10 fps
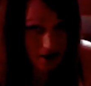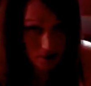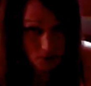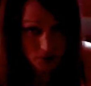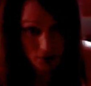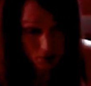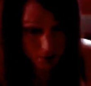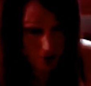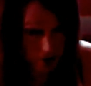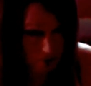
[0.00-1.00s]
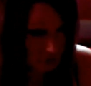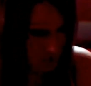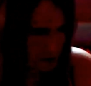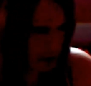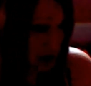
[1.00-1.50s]
I'm going to talk about him.
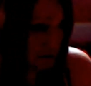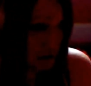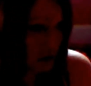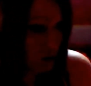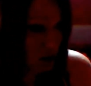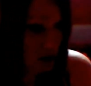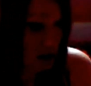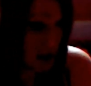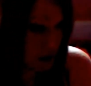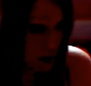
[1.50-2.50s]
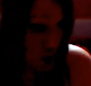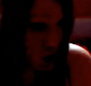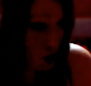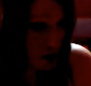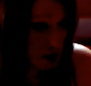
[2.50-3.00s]
But I'm not going to let
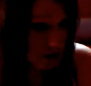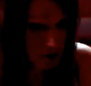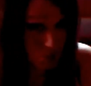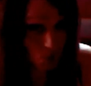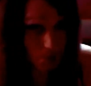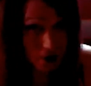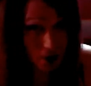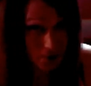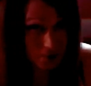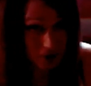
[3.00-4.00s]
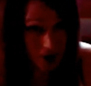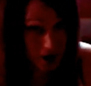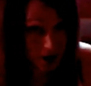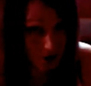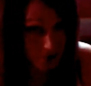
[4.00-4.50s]
some woman come in my
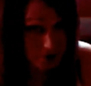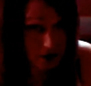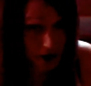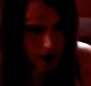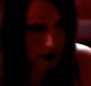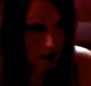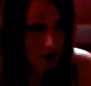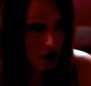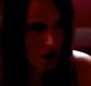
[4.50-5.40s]
house and